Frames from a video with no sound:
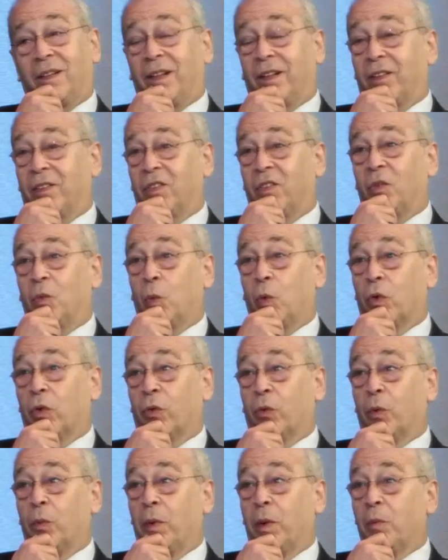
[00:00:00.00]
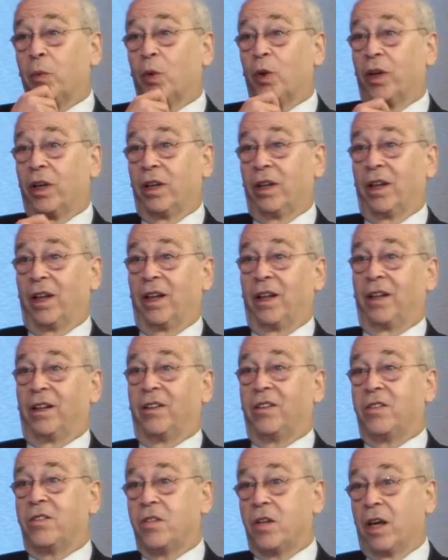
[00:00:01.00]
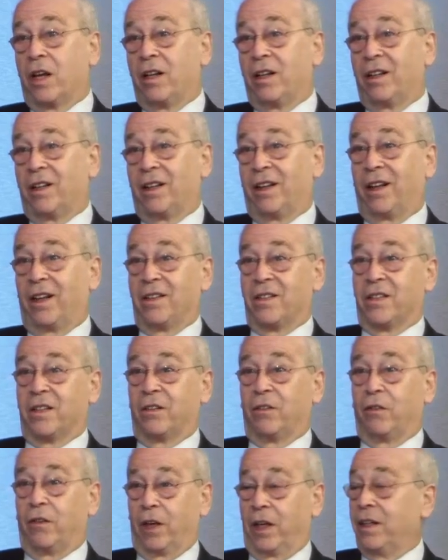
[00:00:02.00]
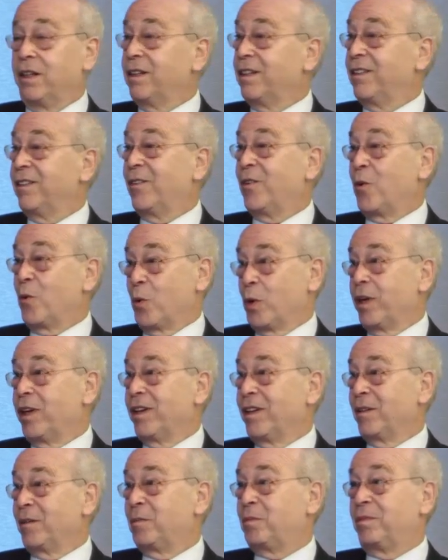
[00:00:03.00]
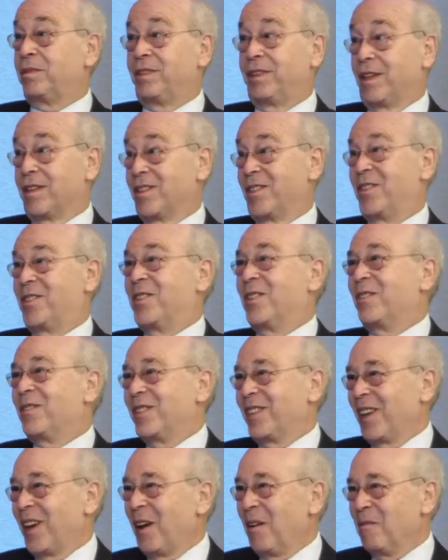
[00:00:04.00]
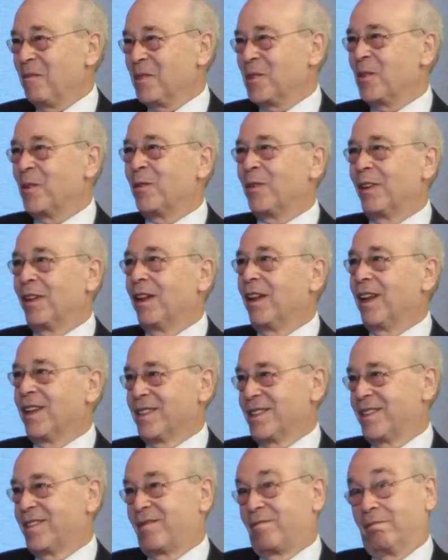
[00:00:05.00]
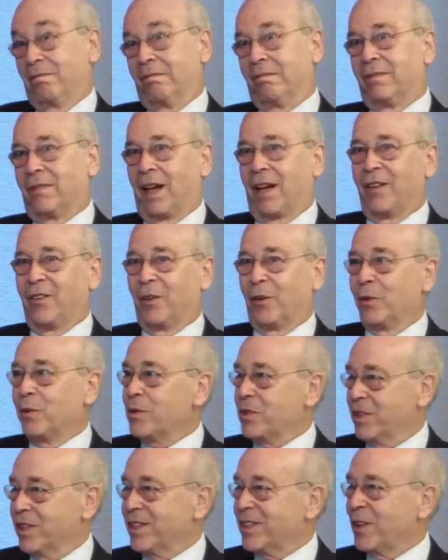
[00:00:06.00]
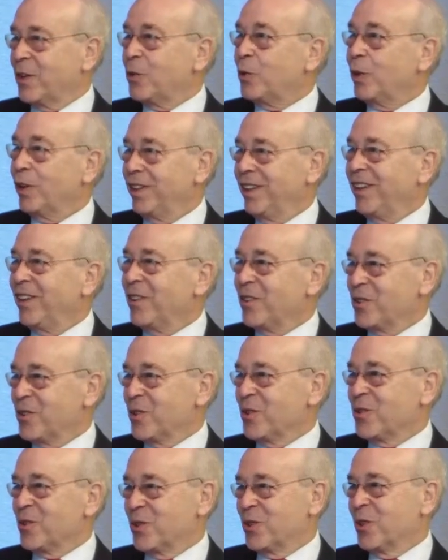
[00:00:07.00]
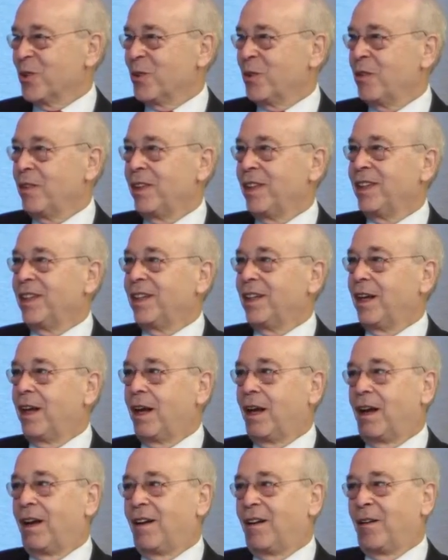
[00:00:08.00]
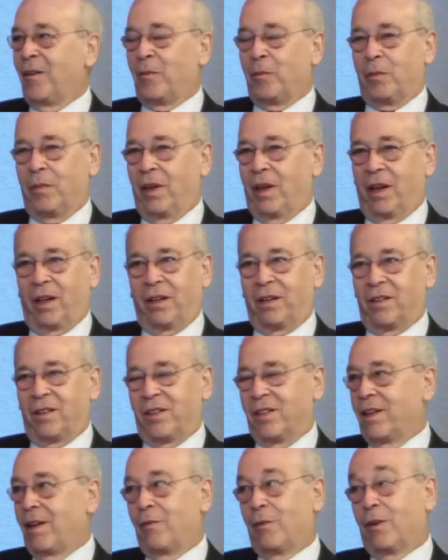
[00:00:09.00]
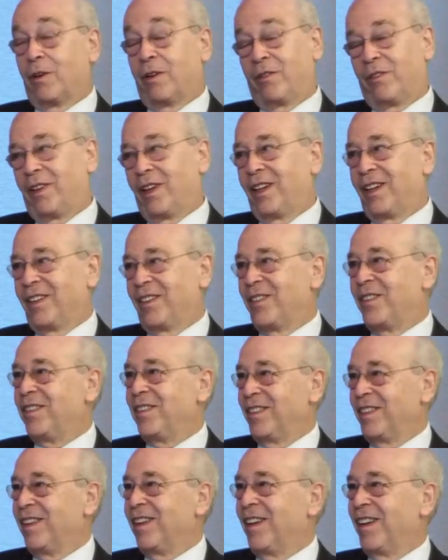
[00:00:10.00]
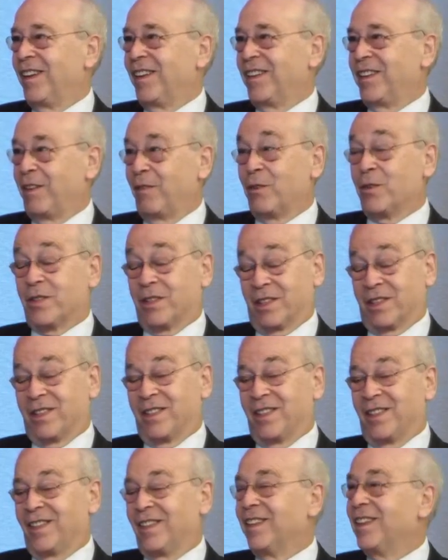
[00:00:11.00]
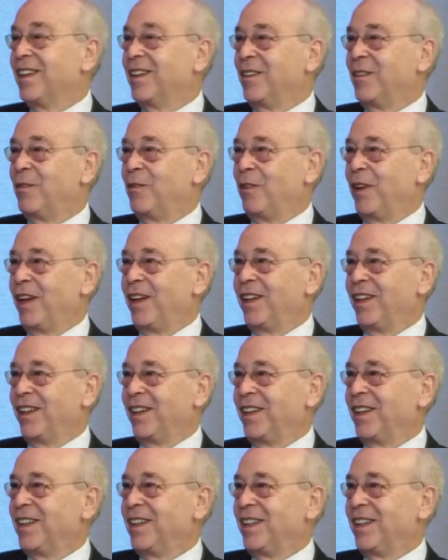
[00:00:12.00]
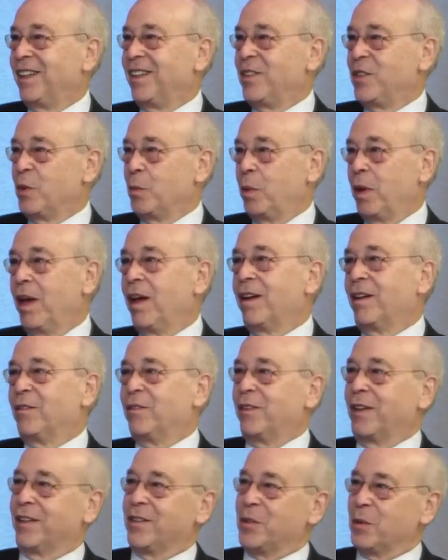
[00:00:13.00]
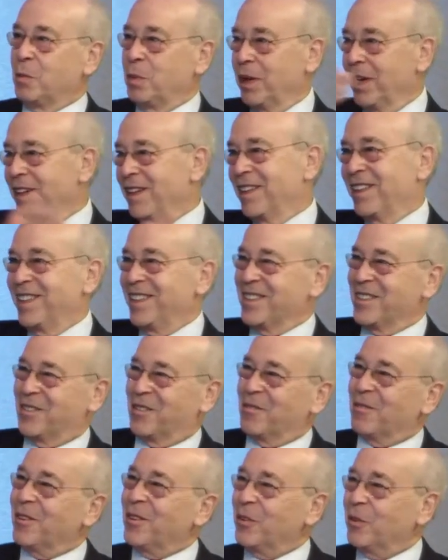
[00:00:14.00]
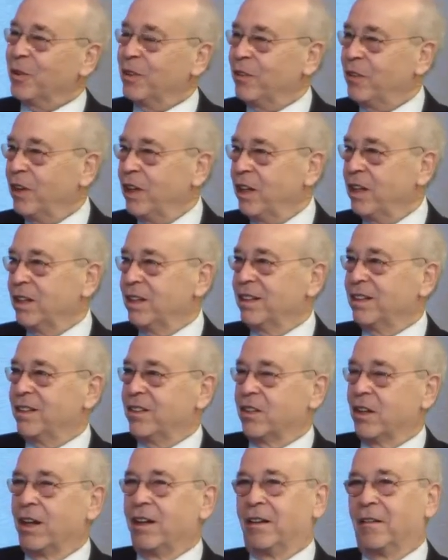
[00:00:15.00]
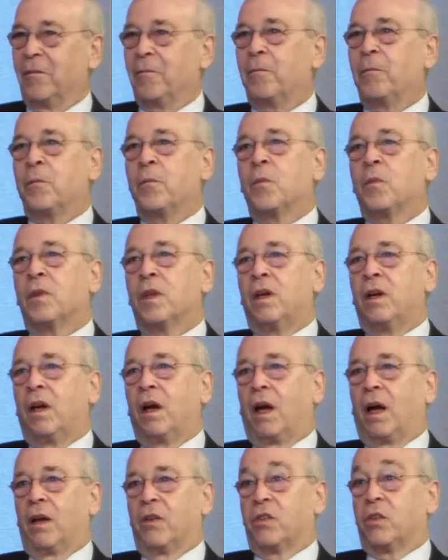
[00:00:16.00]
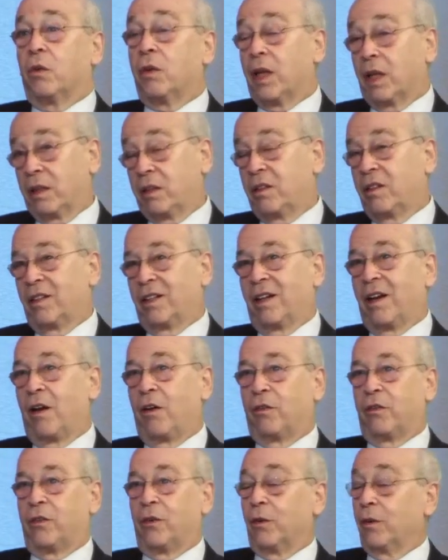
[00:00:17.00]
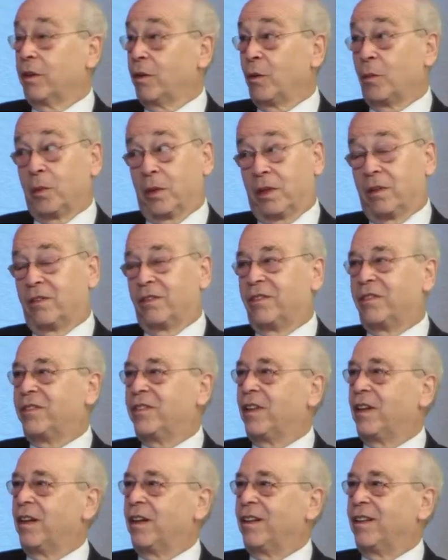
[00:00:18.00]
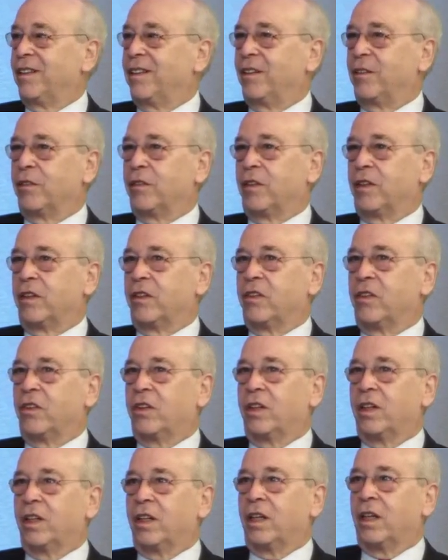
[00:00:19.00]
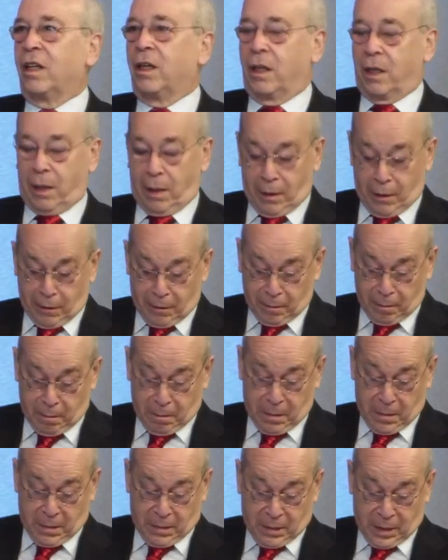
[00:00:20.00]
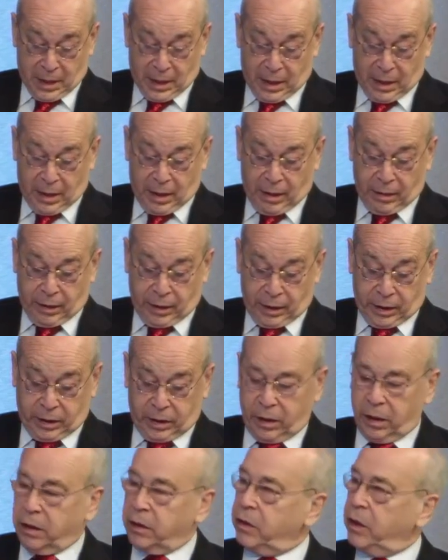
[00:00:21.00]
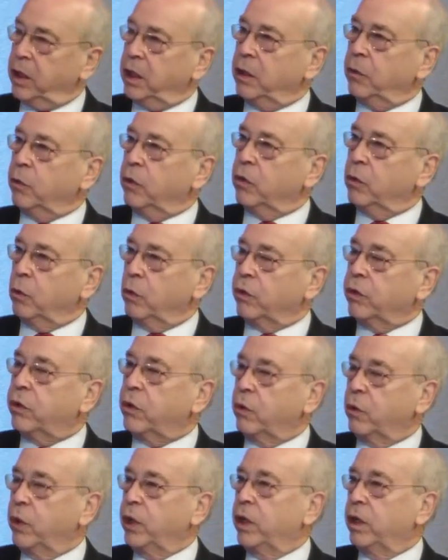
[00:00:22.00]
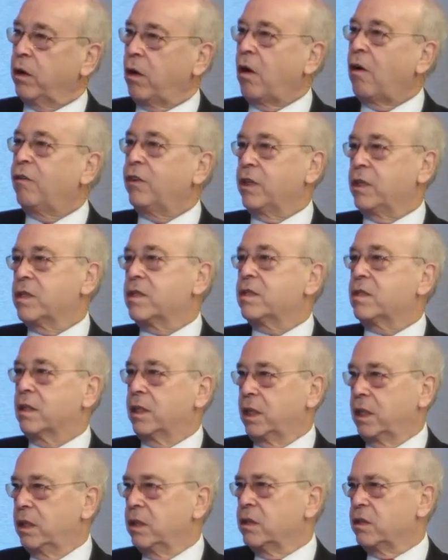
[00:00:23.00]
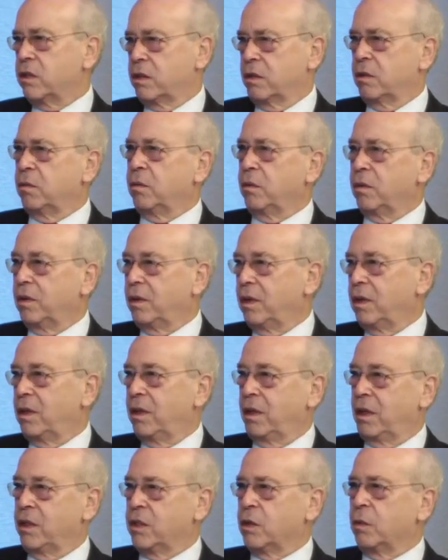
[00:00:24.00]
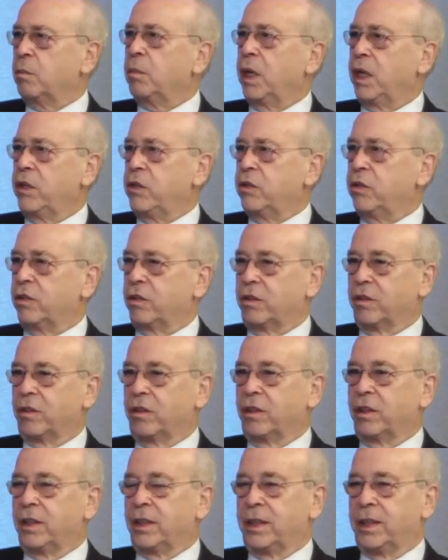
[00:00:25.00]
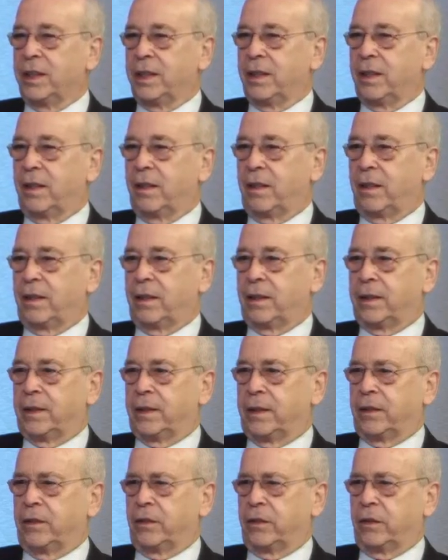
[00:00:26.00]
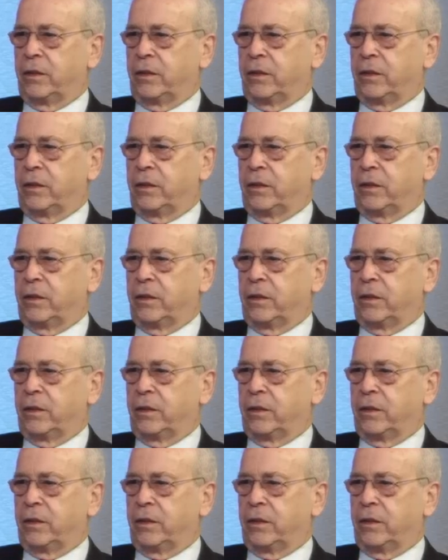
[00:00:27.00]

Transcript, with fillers: it's worth remembering that China has invaded Korea dozens of times over the last I don't know, 600 years or mm-hmm. so, um, and never invaded, uh, never succeeded in invading Japan. In fact, Japan is the one who invaded China. Uh, so that could account for a little bit of uh, difference. Right. Um, I think dealing with North Korea obviously is a, is a major uh,